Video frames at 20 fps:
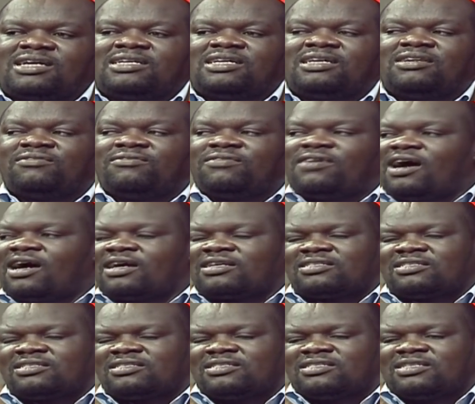In fact,
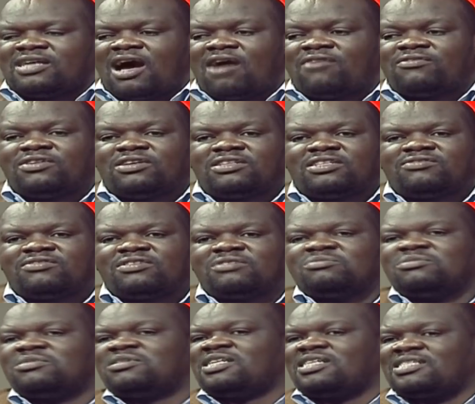I've not even
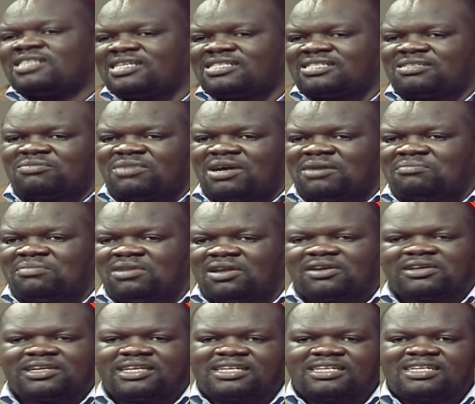monetized my
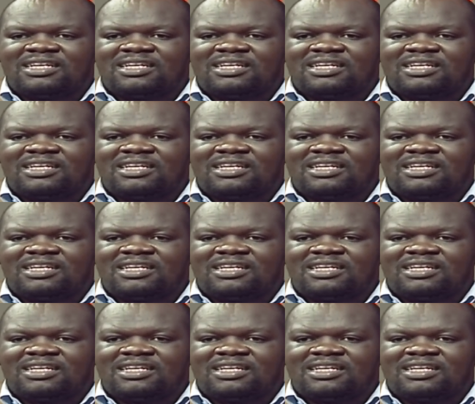blogging.